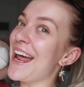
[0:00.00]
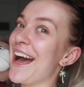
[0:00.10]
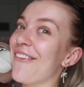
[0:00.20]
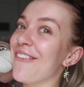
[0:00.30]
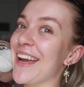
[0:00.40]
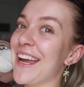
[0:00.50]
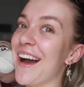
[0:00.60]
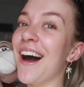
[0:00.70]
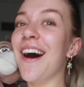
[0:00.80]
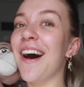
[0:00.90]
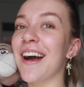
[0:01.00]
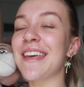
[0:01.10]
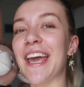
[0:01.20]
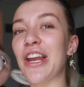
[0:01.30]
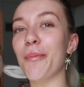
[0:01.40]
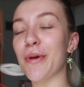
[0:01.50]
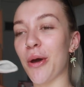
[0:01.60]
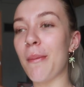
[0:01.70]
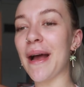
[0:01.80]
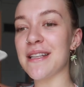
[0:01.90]
Now we are getting up and
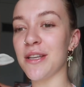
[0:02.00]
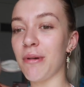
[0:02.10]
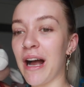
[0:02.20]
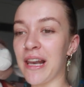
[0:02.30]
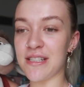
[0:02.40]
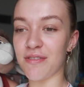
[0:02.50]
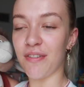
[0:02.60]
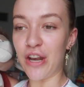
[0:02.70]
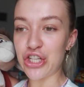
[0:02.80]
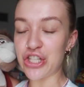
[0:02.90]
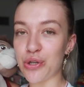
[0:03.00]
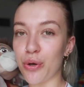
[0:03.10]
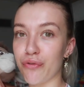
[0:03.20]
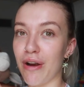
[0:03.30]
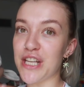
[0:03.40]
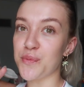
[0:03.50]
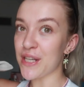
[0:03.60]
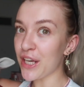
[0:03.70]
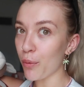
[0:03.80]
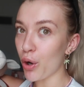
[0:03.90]
going back to Islands of Adventure to go on the rides we
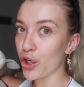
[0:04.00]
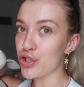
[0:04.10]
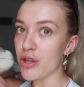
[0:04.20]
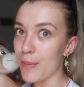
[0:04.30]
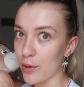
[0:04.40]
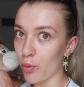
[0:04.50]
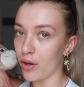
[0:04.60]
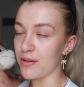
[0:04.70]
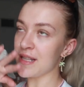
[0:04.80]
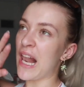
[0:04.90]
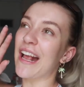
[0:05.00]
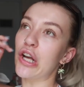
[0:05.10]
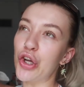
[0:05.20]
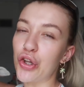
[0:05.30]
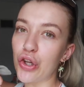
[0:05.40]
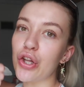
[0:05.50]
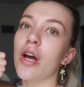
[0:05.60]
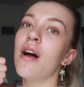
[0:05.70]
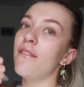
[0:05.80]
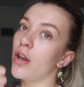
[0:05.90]
didn't go on. So the big ones like
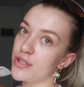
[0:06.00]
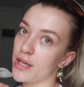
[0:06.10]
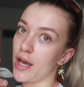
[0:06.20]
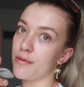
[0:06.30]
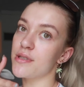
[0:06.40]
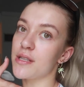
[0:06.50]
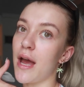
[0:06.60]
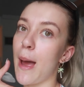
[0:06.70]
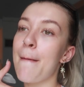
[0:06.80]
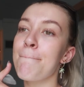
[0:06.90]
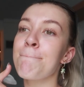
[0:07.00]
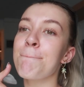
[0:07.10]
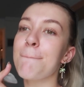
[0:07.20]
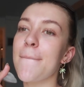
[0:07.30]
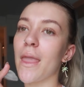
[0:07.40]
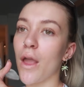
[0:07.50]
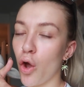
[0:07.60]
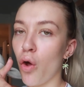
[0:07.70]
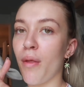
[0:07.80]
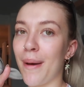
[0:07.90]
Hulk, Velocicoaster,
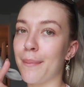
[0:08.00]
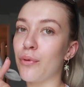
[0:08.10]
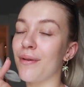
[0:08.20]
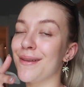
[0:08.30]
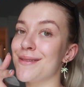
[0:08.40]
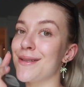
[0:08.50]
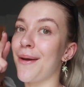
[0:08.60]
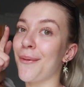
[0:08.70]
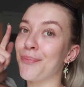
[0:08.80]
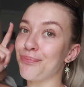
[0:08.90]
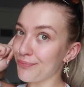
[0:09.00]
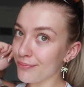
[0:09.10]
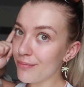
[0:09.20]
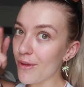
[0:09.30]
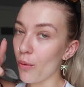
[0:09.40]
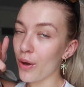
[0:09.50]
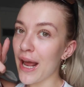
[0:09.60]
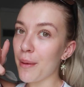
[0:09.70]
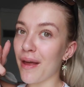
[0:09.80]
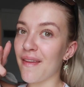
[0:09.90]
all the bad boys. So we're
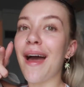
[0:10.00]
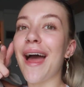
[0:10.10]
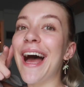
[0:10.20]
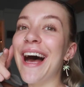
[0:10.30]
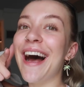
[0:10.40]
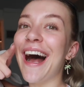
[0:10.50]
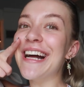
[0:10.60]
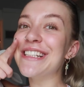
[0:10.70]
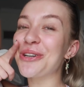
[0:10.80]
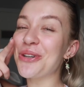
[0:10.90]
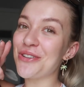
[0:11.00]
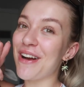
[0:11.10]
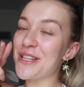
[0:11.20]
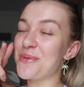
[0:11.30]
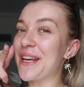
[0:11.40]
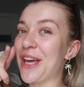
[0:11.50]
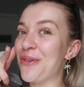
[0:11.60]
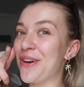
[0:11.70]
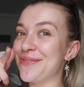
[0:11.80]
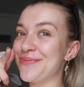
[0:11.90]
gonna head back there and go on the rides we didn't
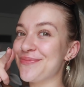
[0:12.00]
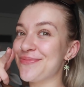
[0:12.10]
go on.